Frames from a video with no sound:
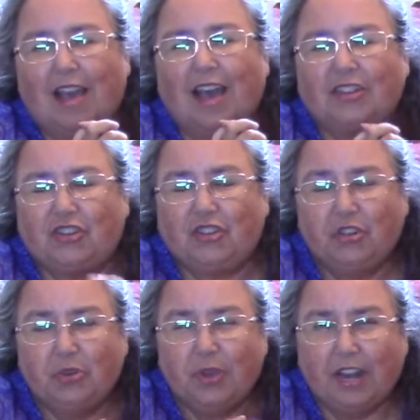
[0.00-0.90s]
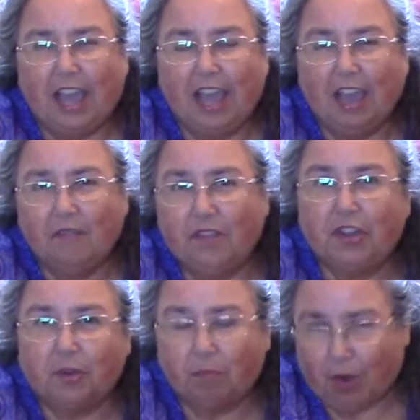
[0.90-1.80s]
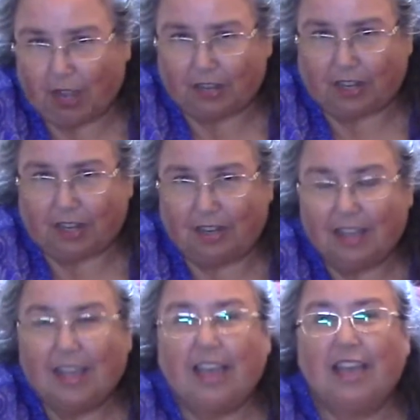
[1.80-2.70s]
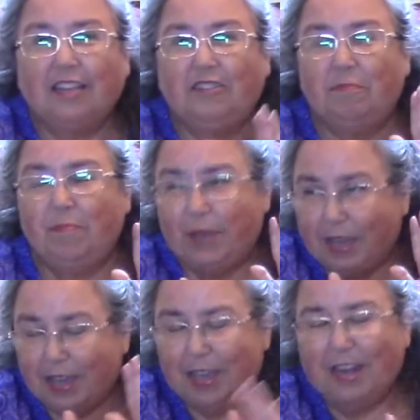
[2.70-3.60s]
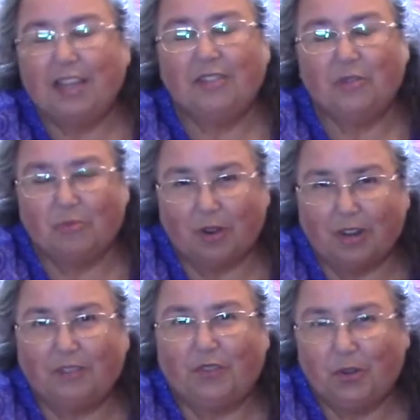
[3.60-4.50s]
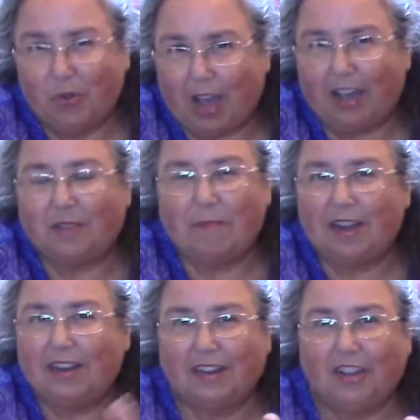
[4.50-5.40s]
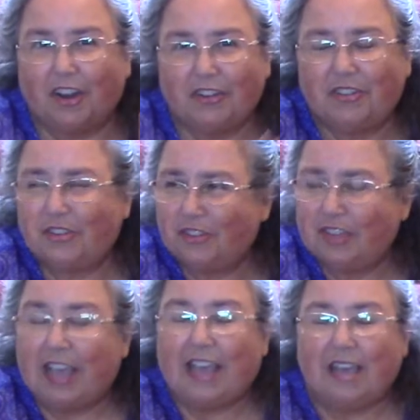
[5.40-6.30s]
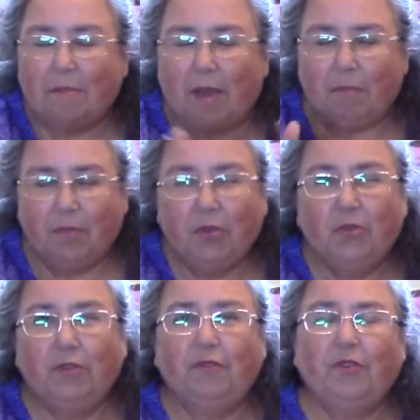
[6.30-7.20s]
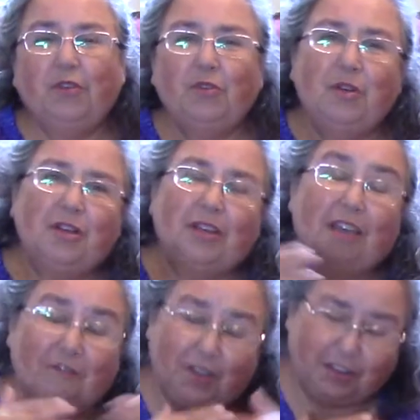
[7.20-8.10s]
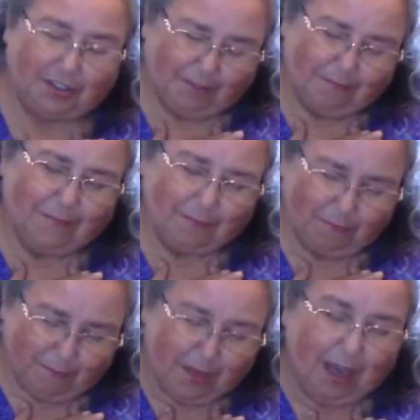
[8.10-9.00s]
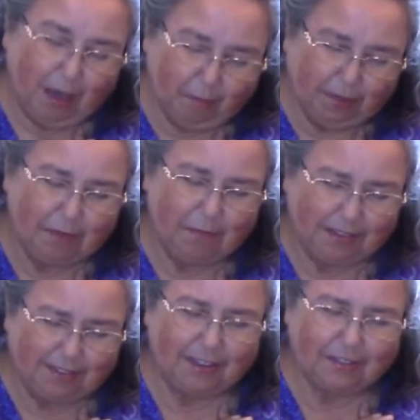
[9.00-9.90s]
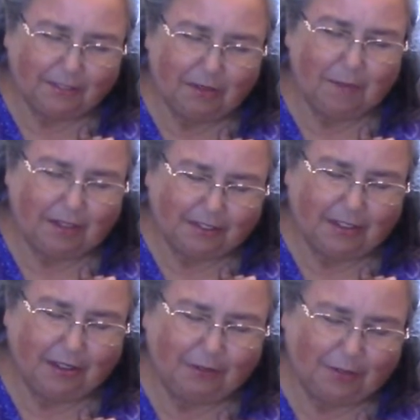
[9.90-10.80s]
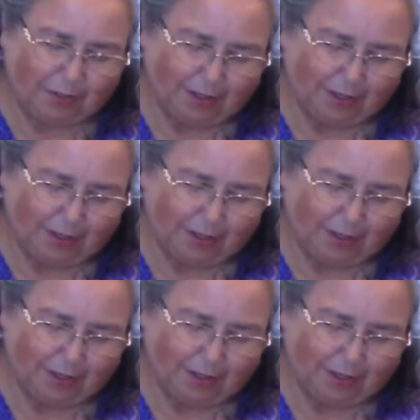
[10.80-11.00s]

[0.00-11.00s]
2.5-year project. It's been in the works for a while, my little yarnsters. My beautiful, if I humbly may say so myself,